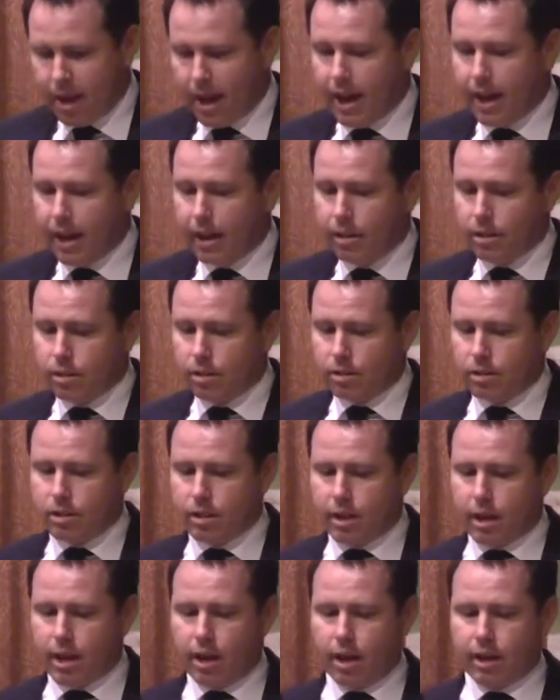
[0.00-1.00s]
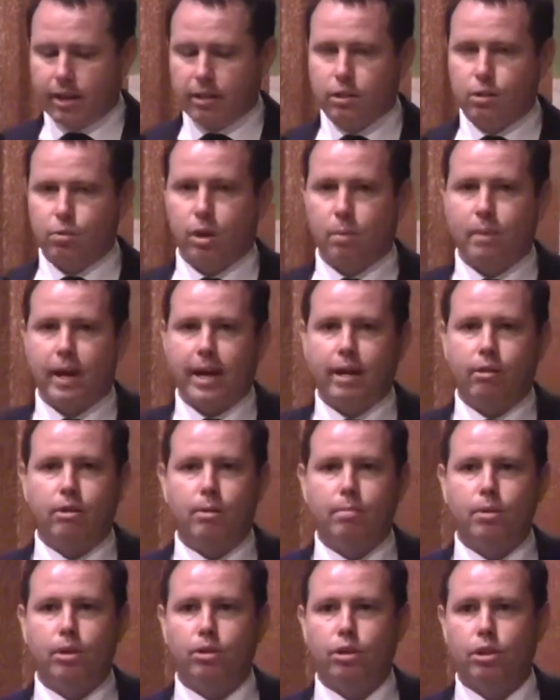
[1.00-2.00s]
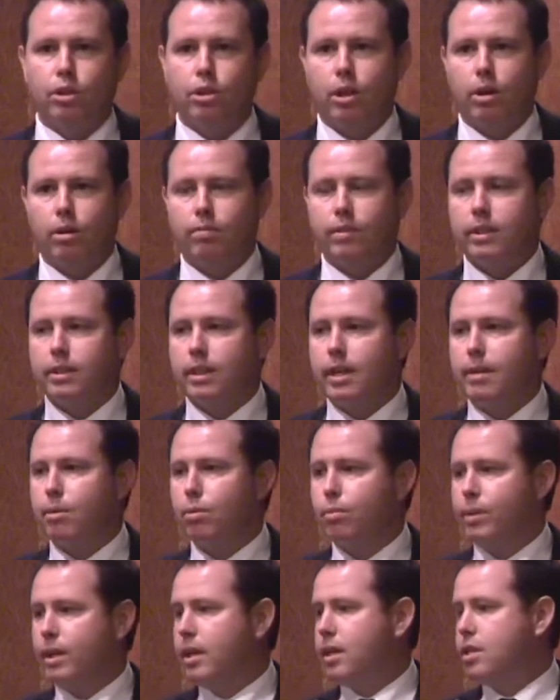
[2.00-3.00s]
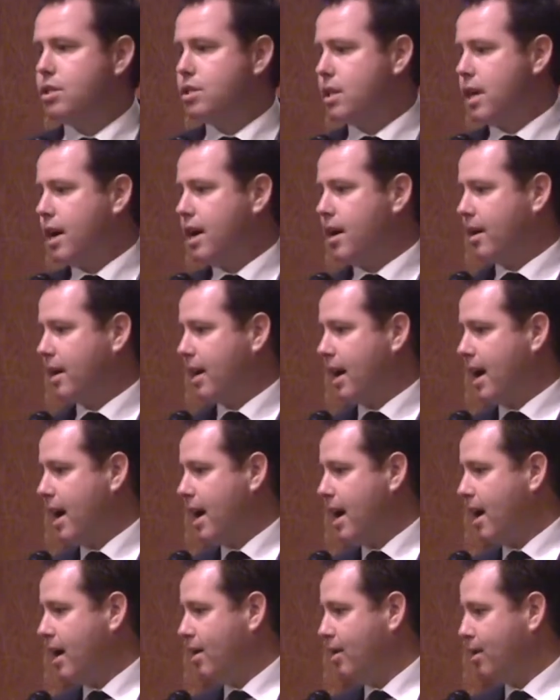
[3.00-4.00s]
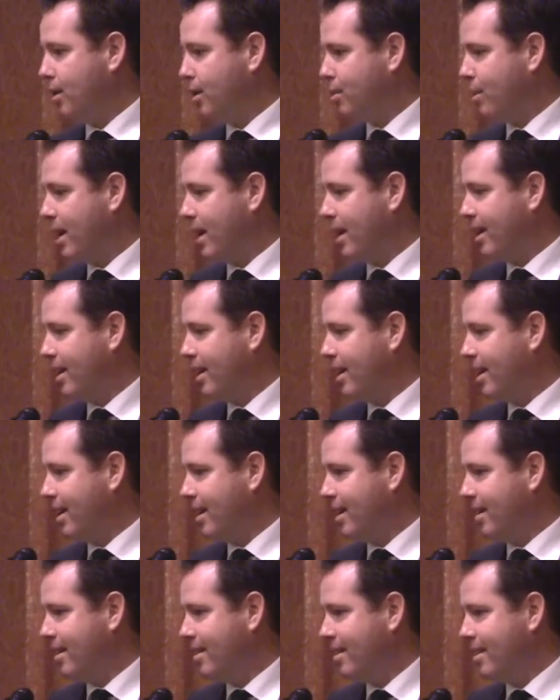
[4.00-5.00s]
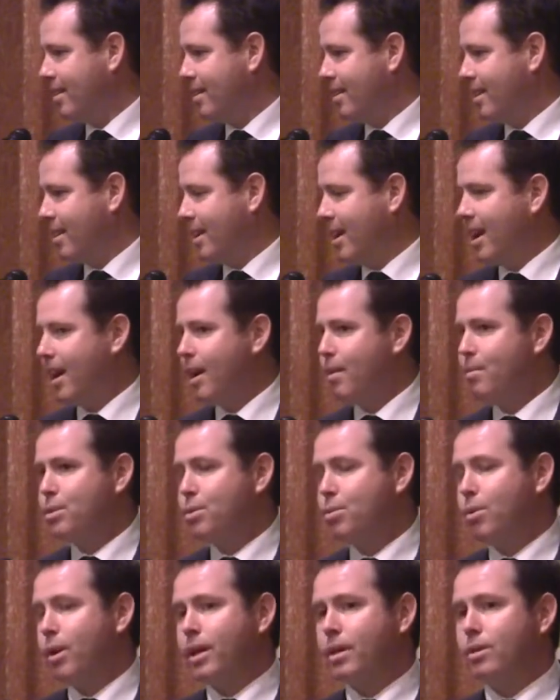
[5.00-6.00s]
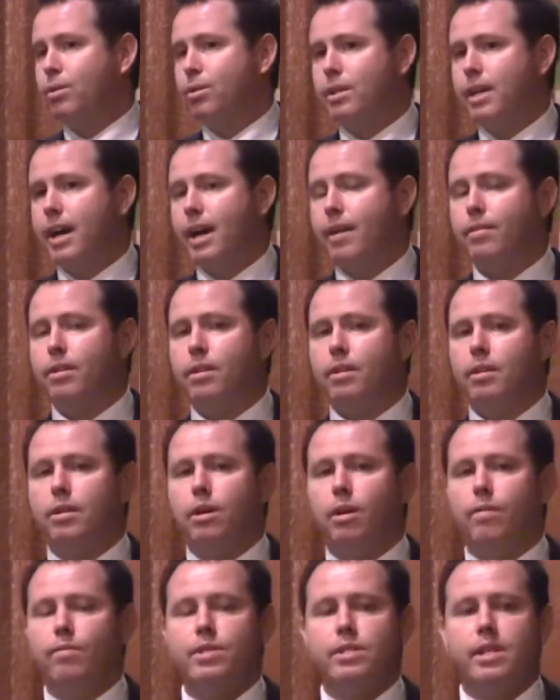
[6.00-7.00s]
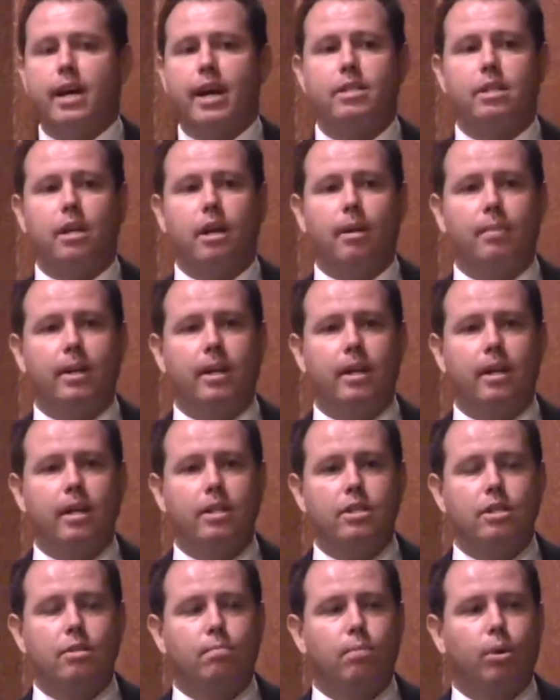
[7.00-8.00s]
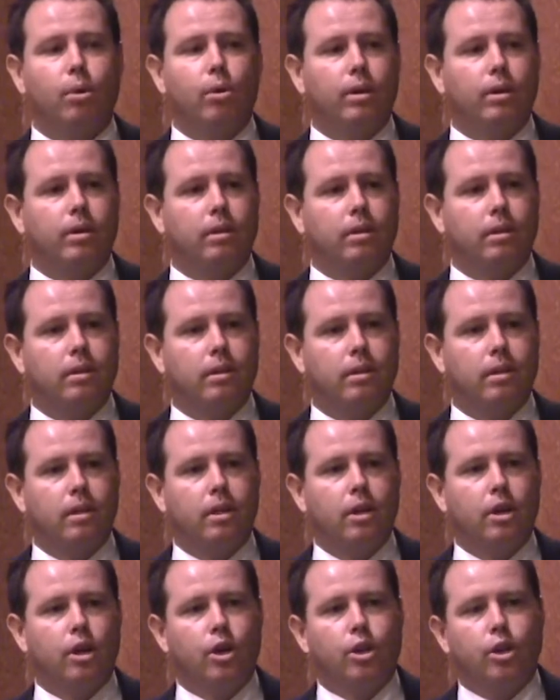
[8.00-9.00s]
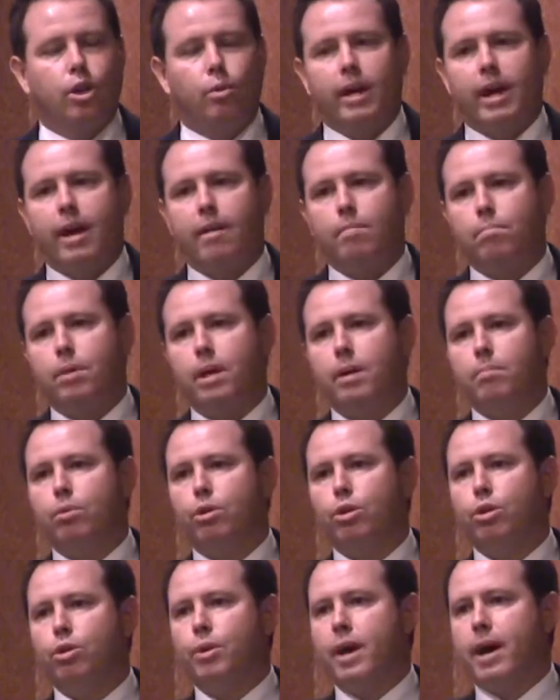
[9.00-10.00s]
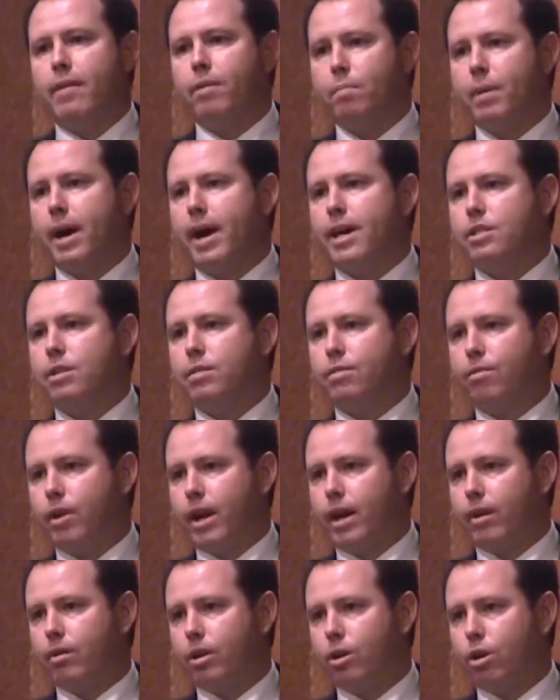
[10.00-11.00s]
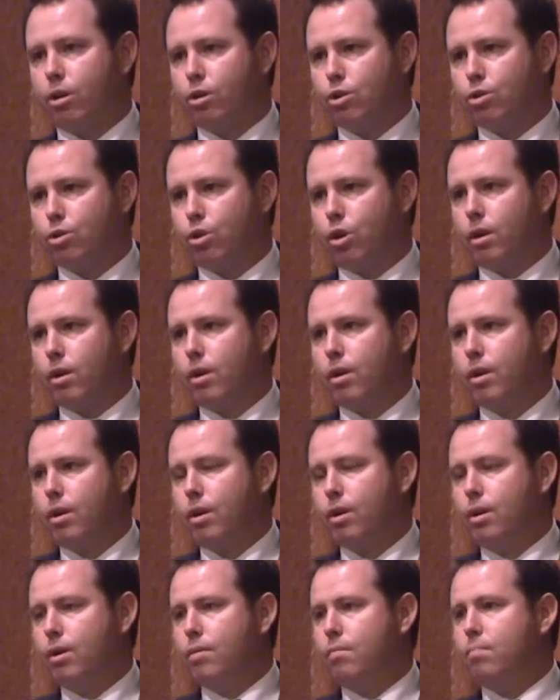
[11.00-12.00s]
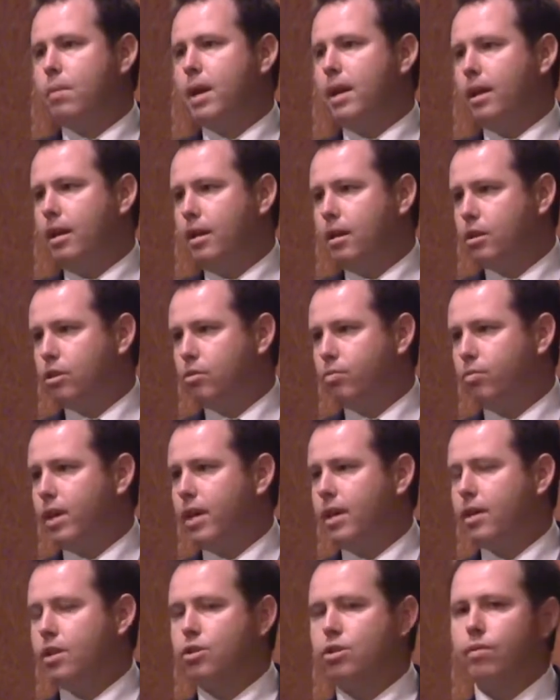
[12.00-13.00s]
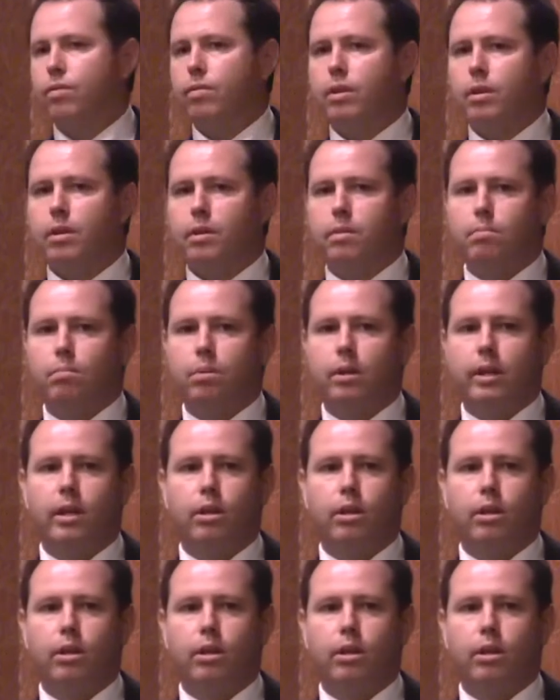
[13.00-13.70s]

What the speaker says: And look, and I just want to pay tribute to Joel Fitzgibbon. We did share a car on the way here, and it was quite good to have a conversation. I mean, it is important that we have people who have a passion for agriculture on many spheres of the